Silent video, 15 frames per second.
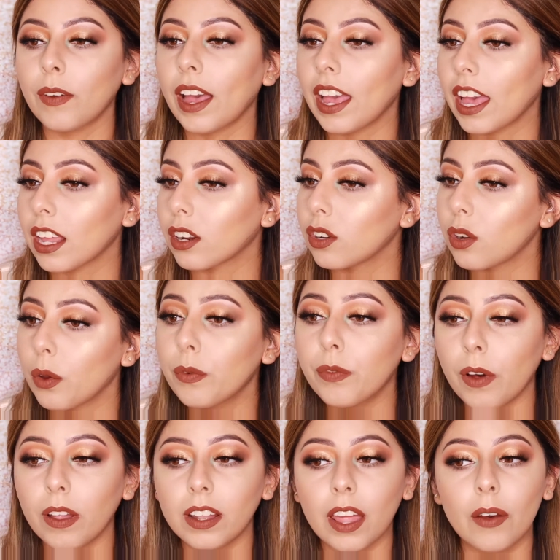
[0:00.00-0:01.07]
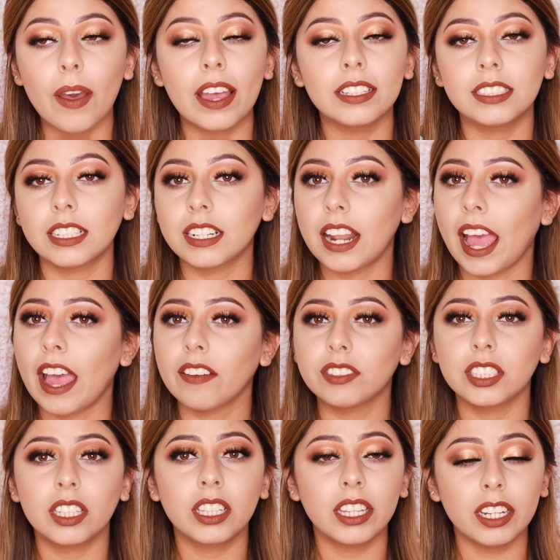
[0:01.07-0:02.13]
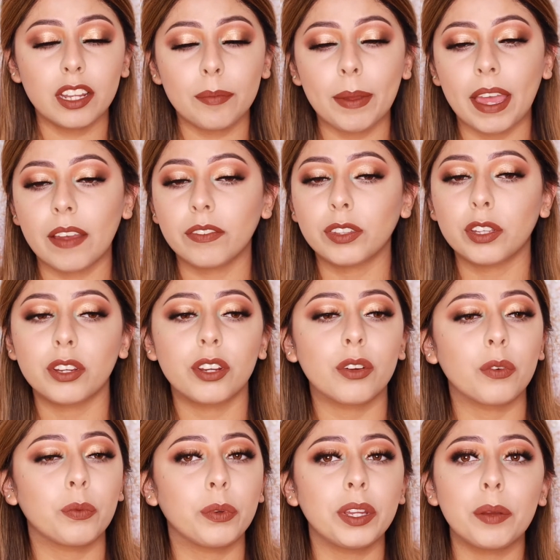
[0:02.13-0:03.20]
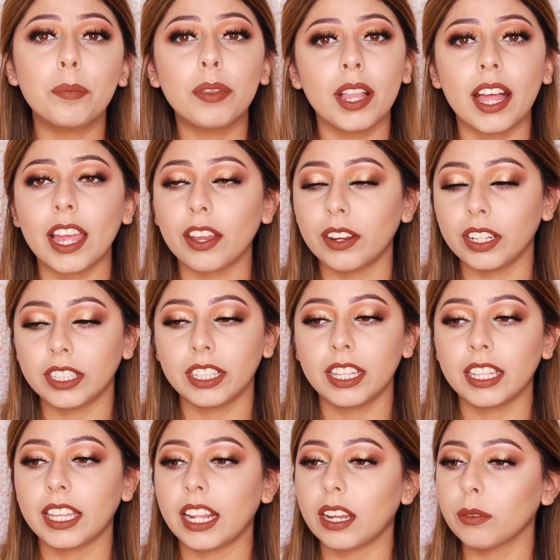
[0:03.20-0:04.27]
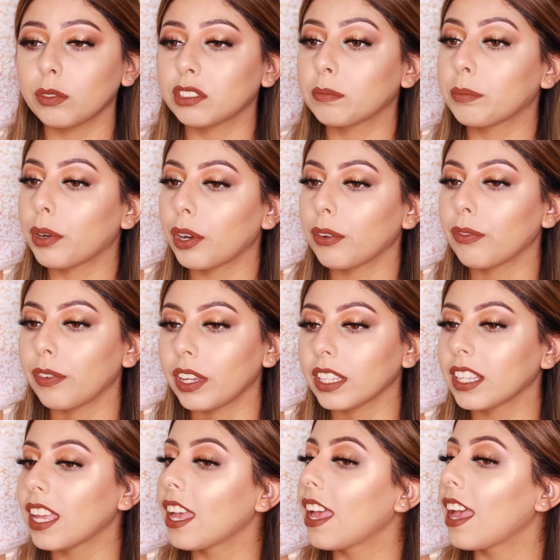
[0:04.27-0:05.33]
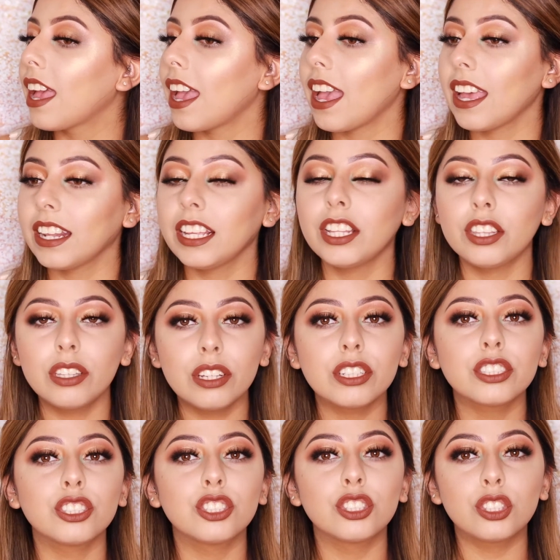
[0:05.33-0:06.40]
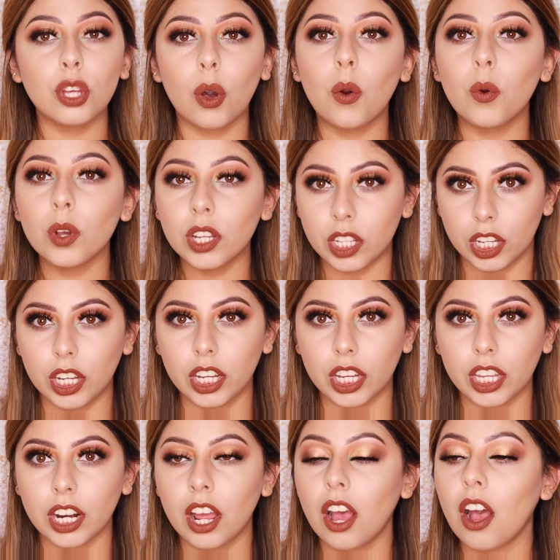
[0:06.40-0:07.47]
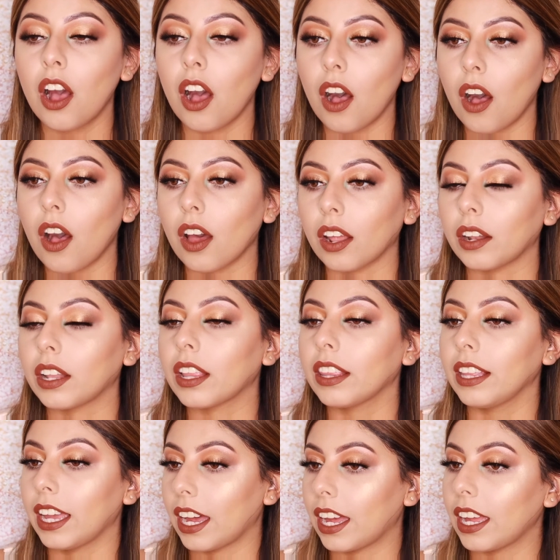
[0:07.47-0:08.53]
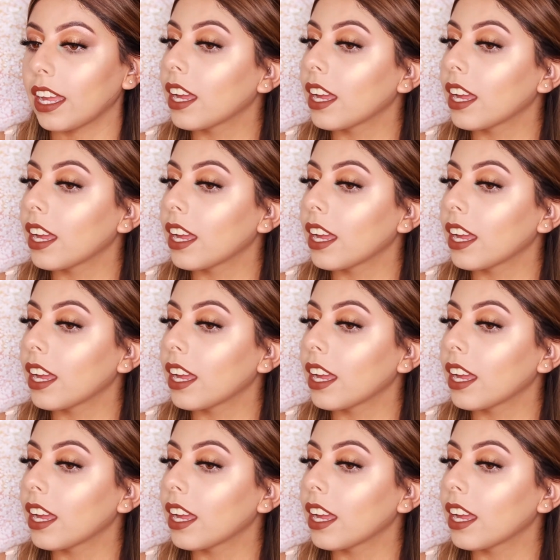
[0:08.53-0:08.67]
I had no fallout. I did not have to clean up after or reapply or anything like that. It was perfect and it looks so good on the eye.